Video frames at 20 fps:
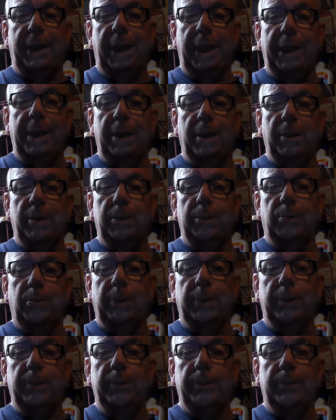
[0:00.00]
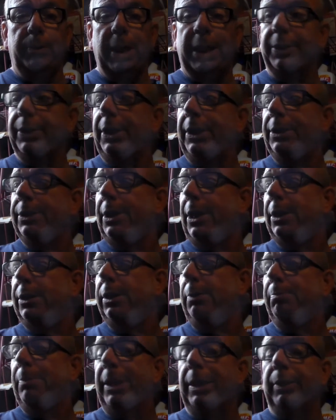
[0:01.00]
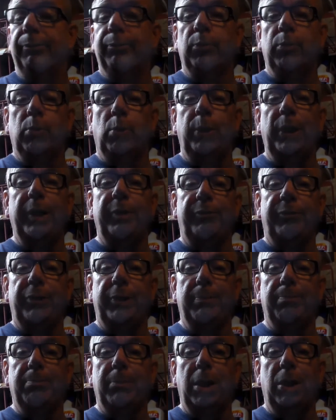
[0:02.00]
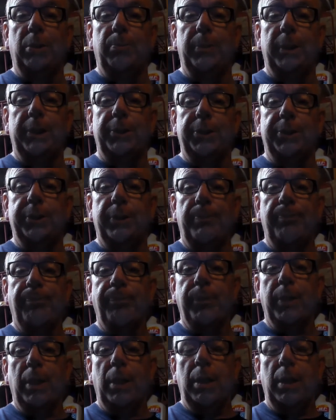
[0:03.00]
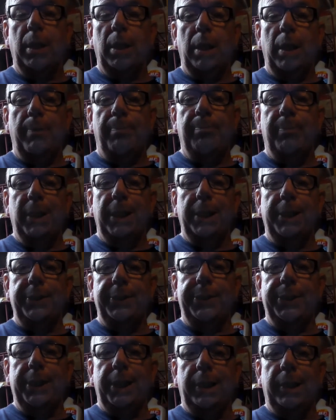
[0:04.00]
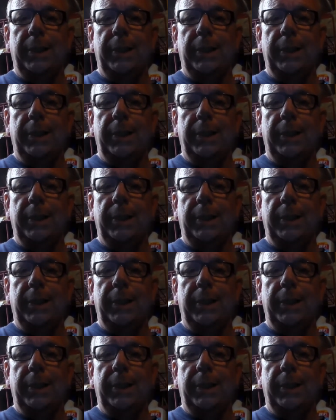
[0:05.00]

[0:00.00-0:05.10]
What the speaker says: now. Well, I think it's actually may have quit for the moment. But